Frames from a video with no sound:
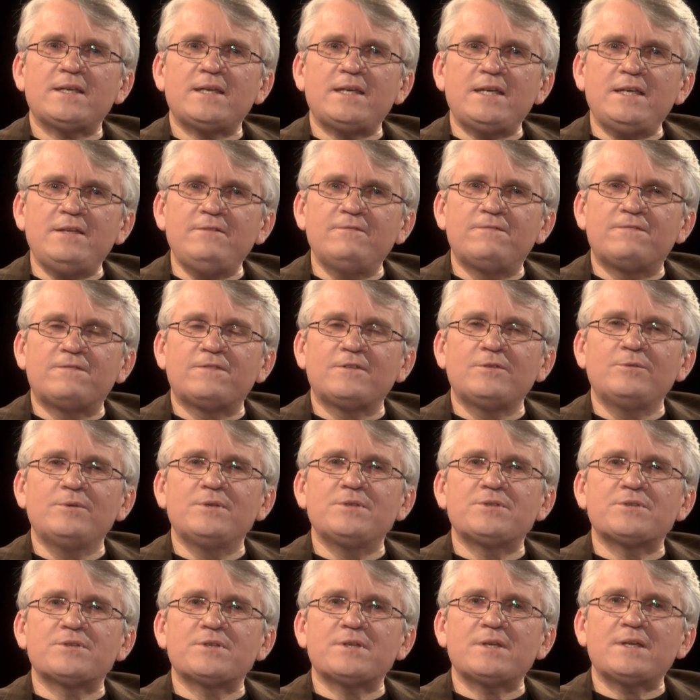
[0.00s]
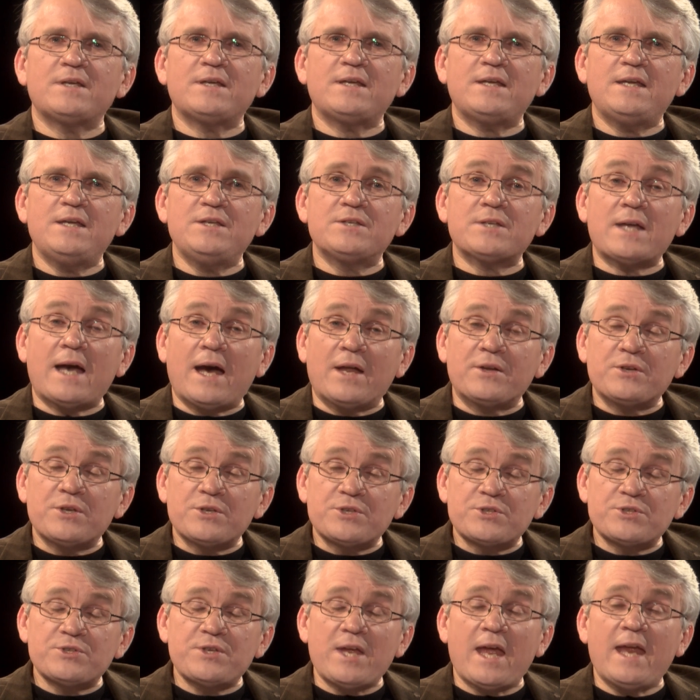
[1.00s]
influenced his
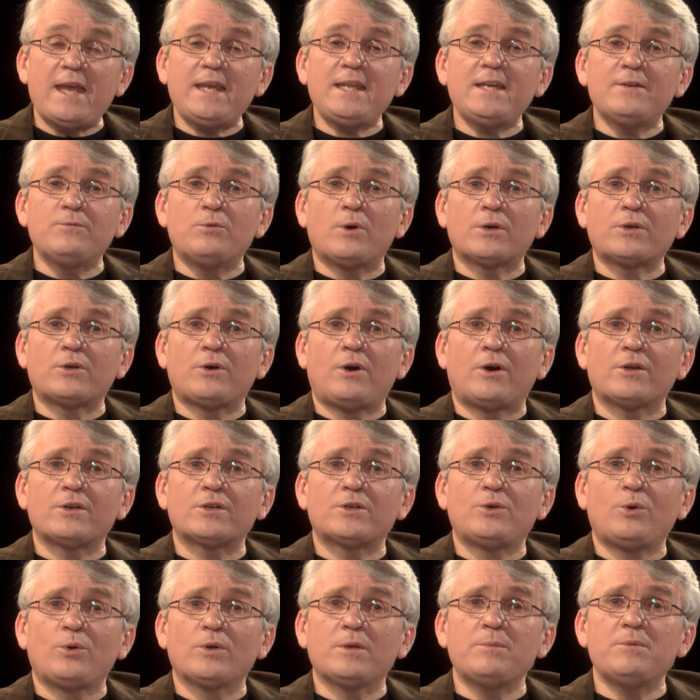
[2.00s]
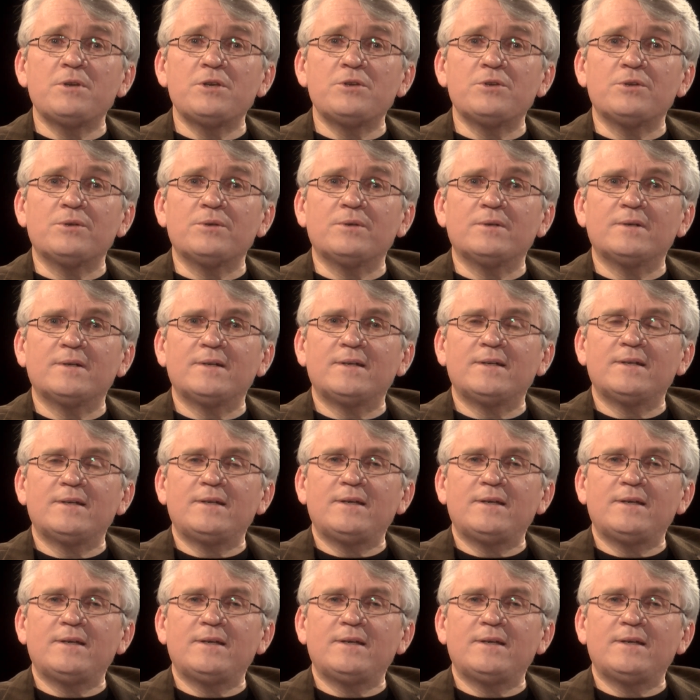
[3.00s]
understanding of what God called him to do,